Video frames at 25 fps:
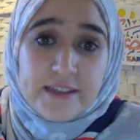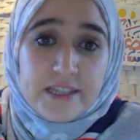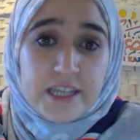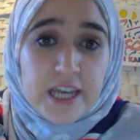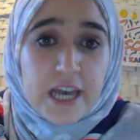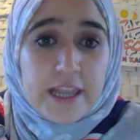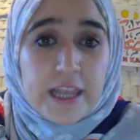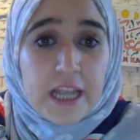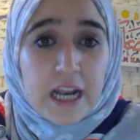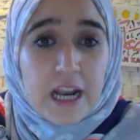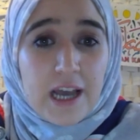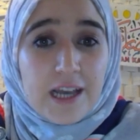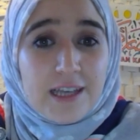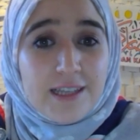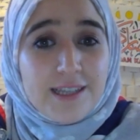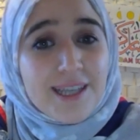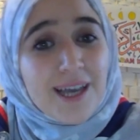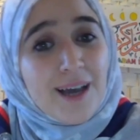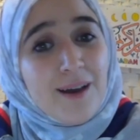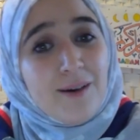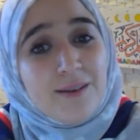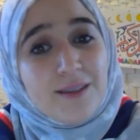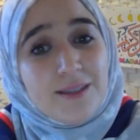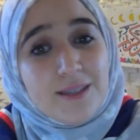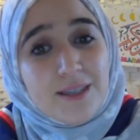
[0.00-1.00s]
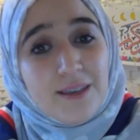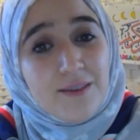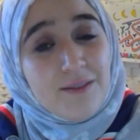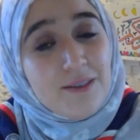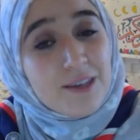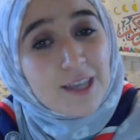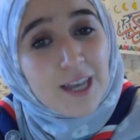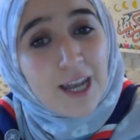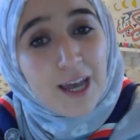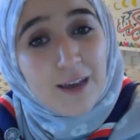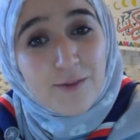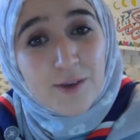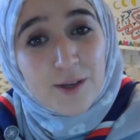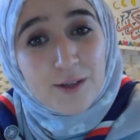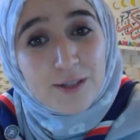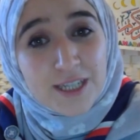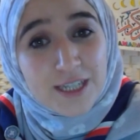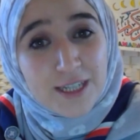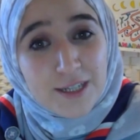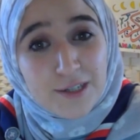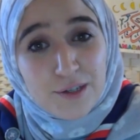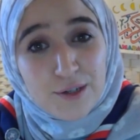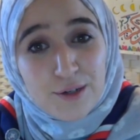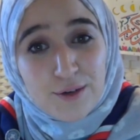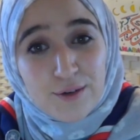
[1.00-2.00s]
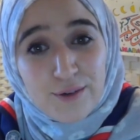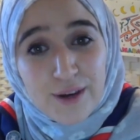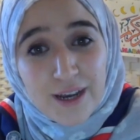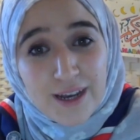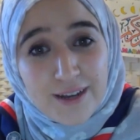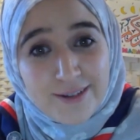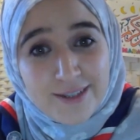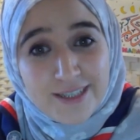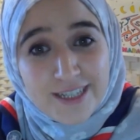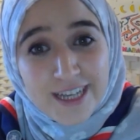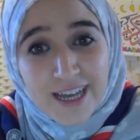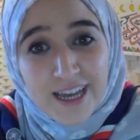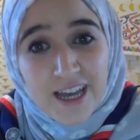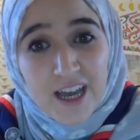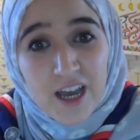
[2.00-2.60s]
turn the lights out, and see if you can have your dinner around